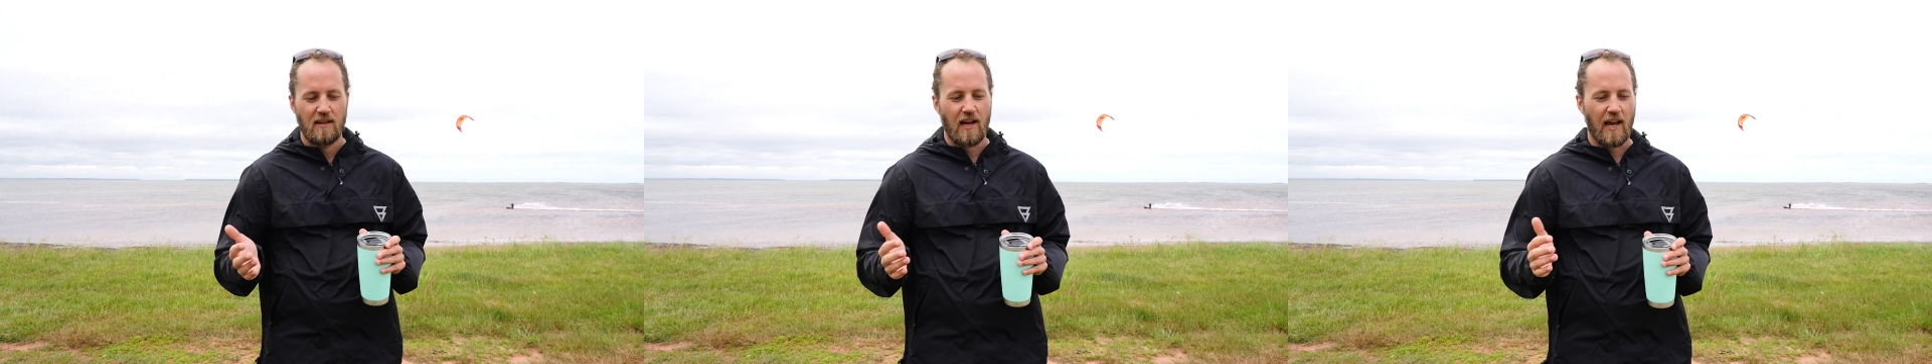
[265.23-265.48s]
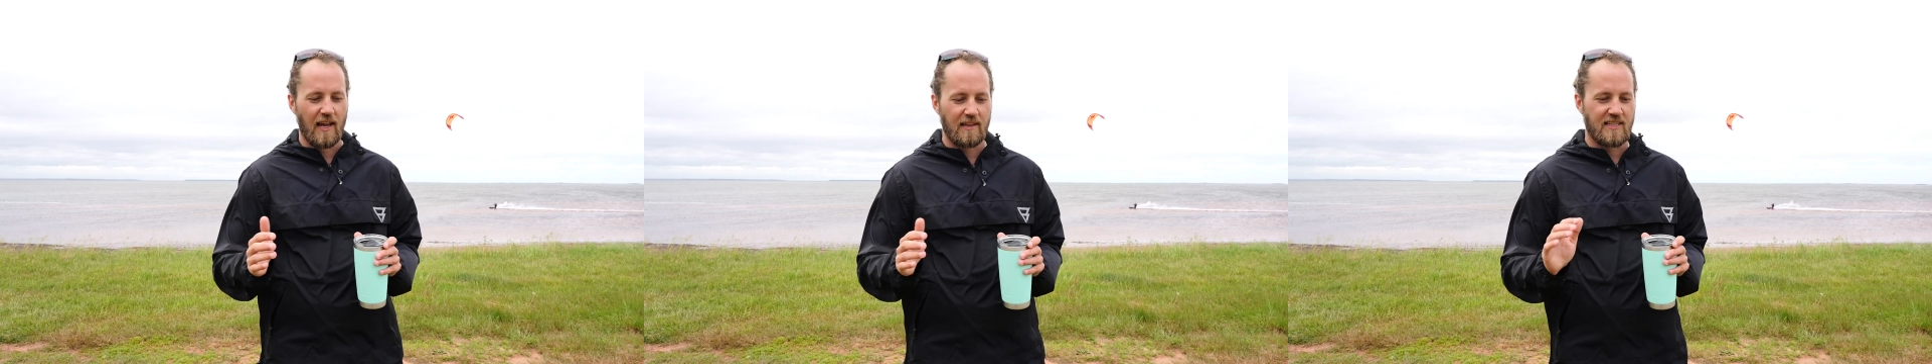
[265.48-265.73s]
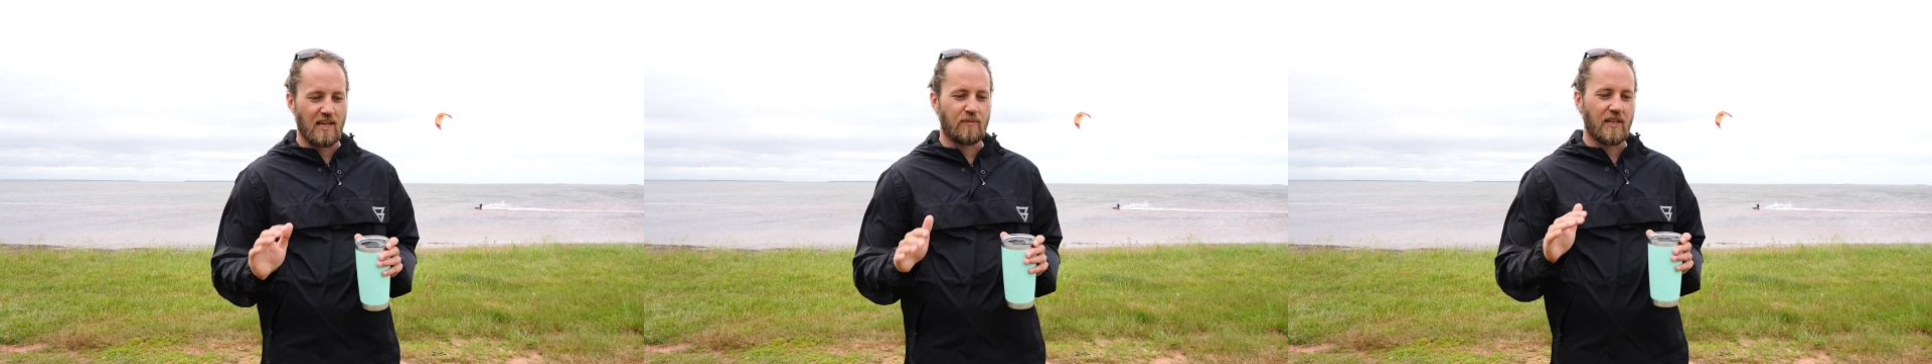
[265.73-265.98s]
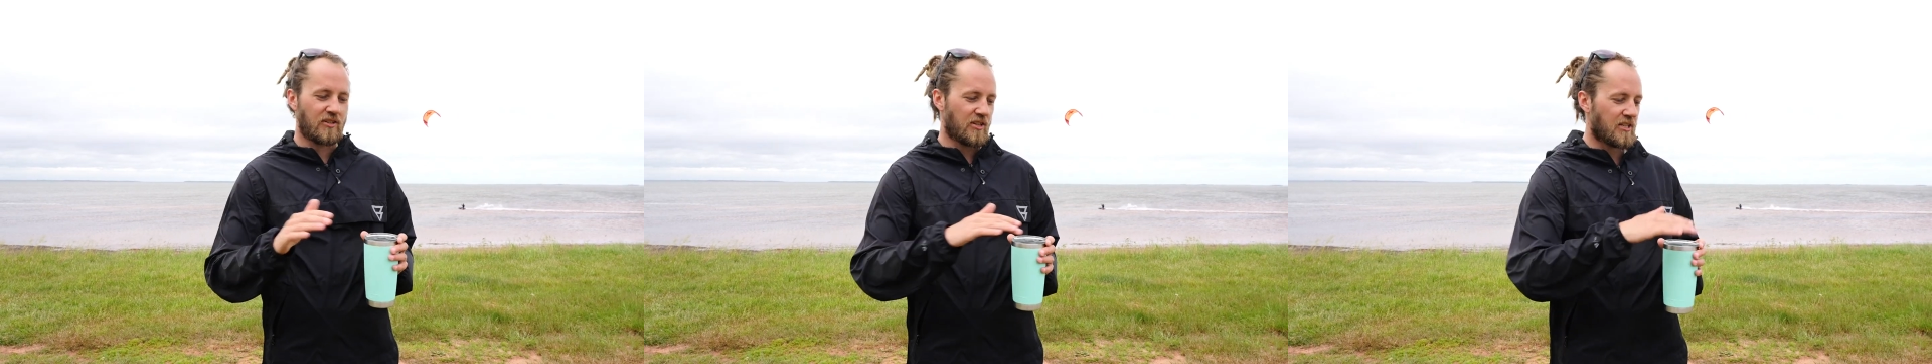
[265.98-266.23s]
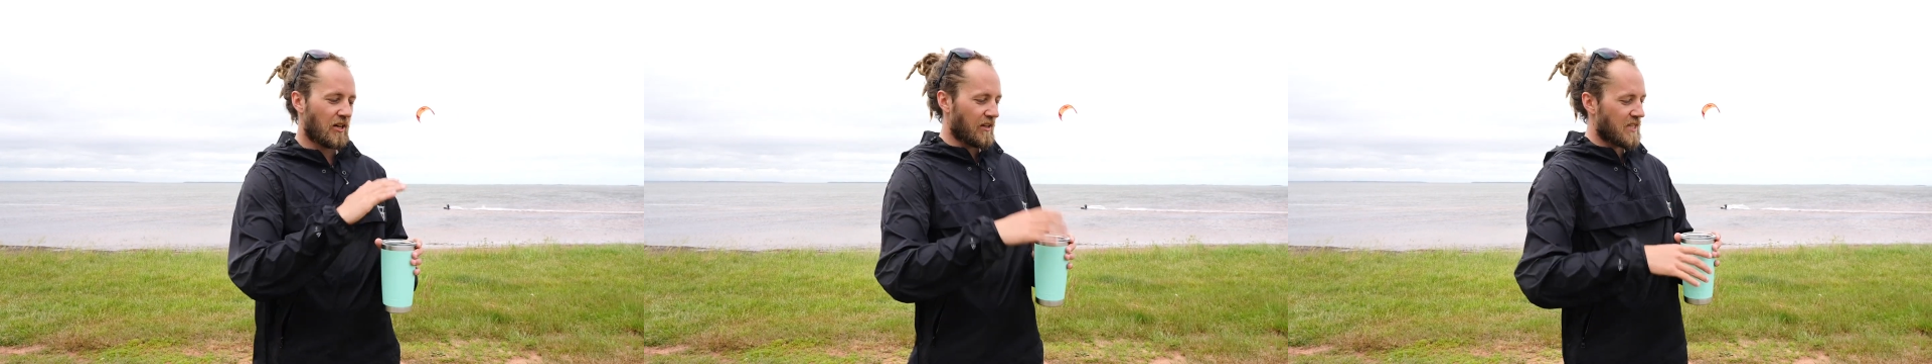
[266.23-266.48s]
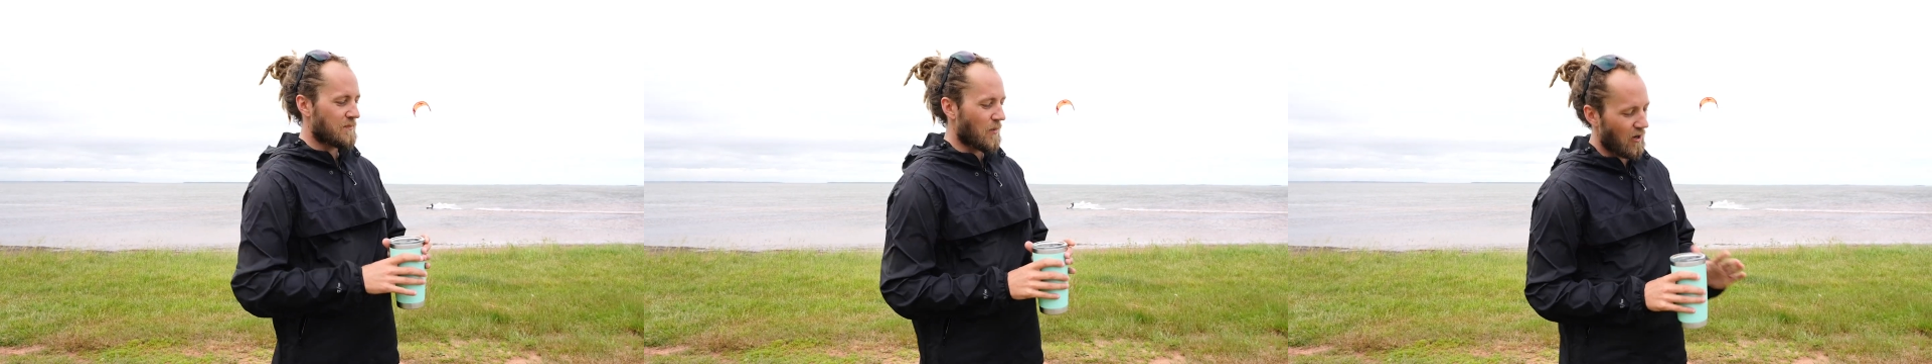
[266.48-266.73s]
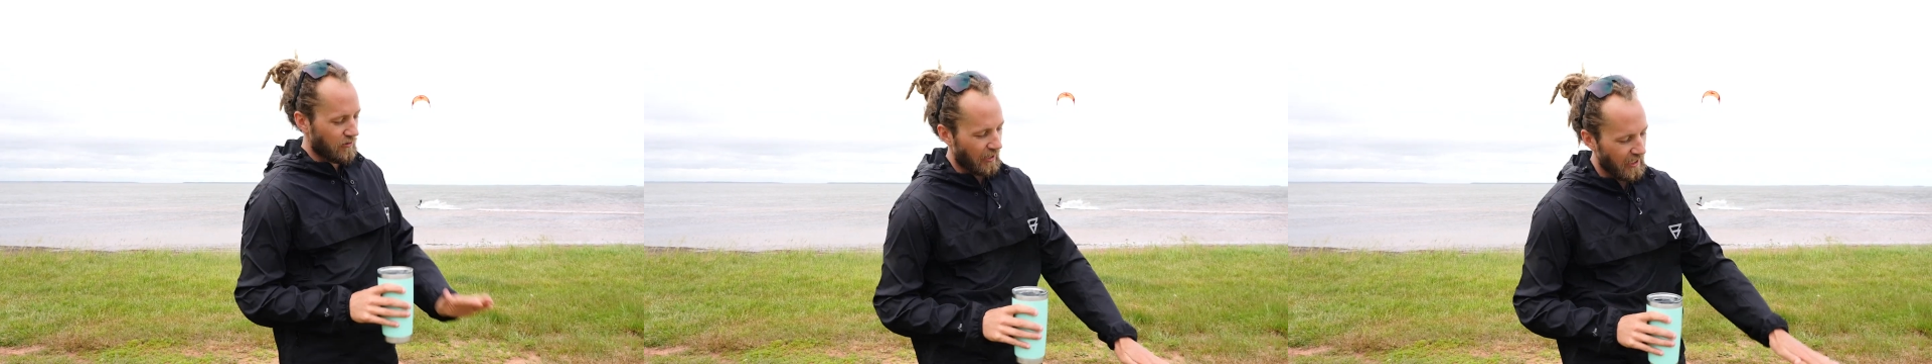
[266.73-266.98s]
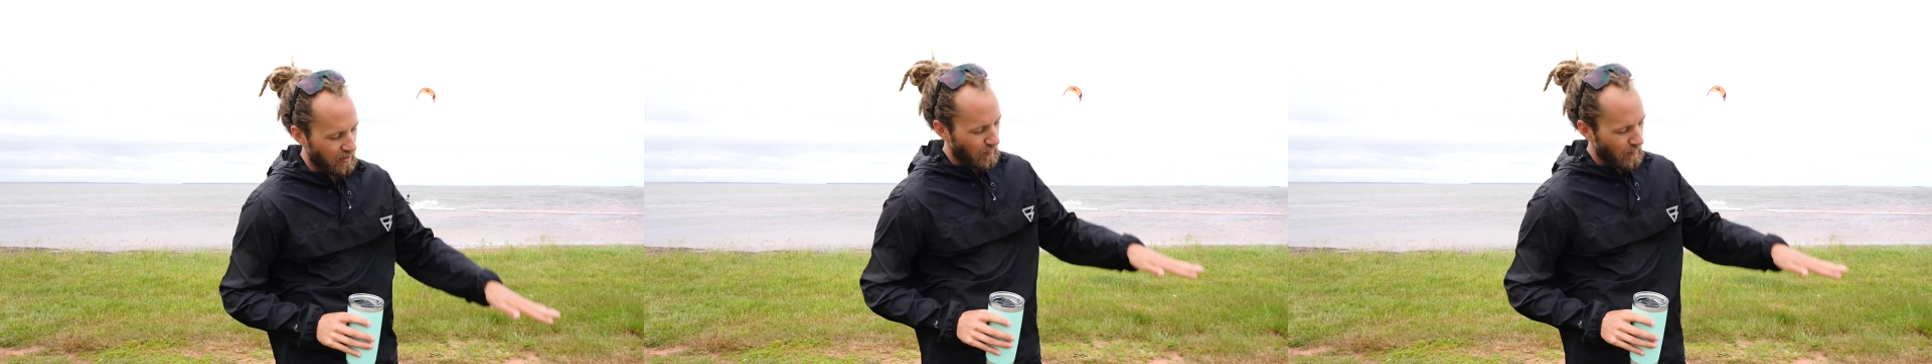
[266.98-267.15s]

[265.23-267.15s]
And same thing, just starting small, right?